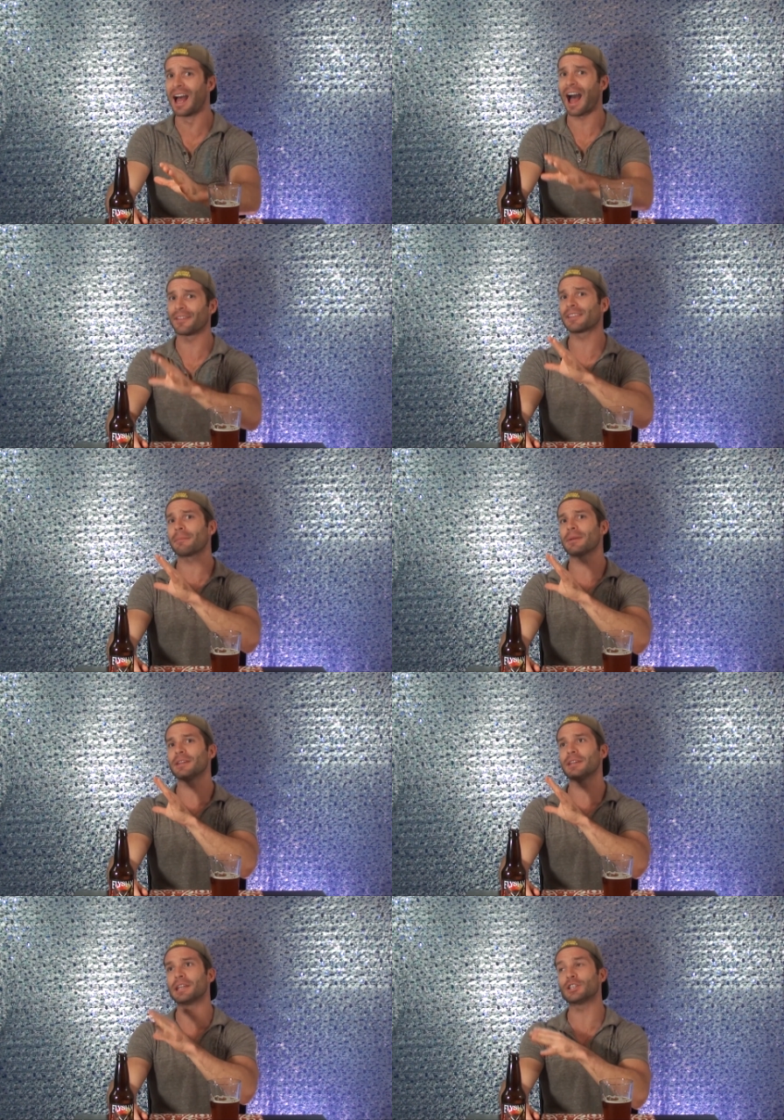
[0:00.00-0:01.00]
I think that'd
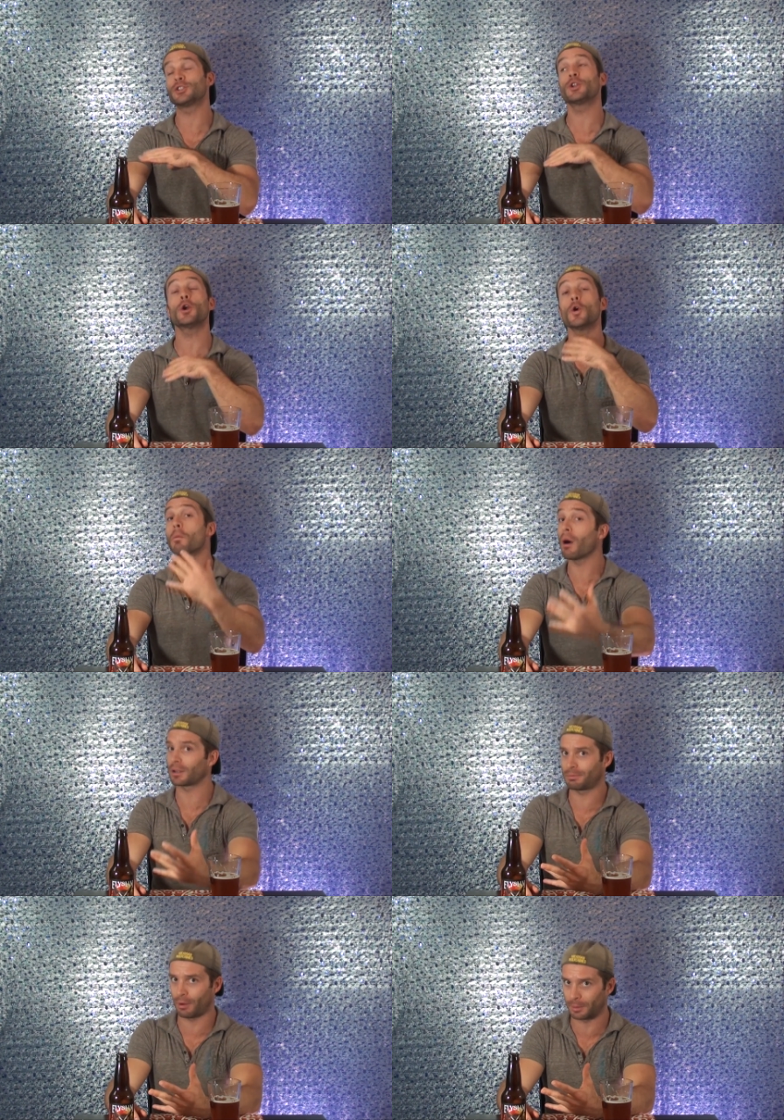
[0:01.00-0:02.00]
be too
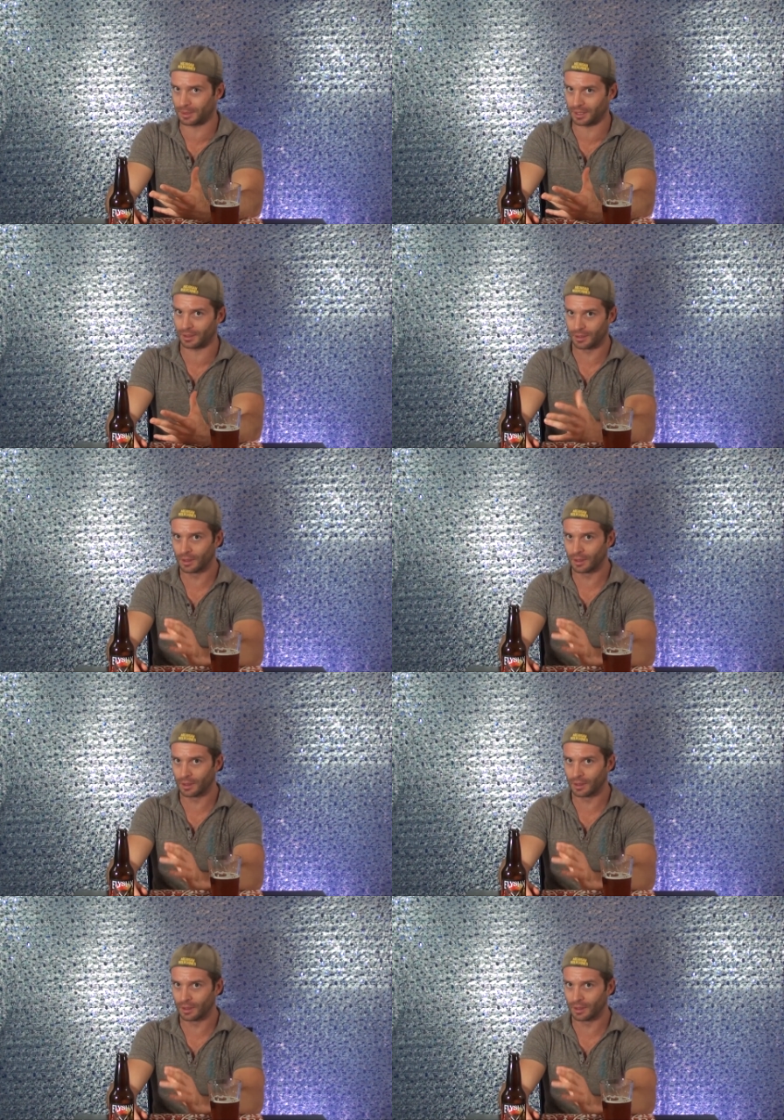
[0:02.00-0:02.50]
much pumpkin.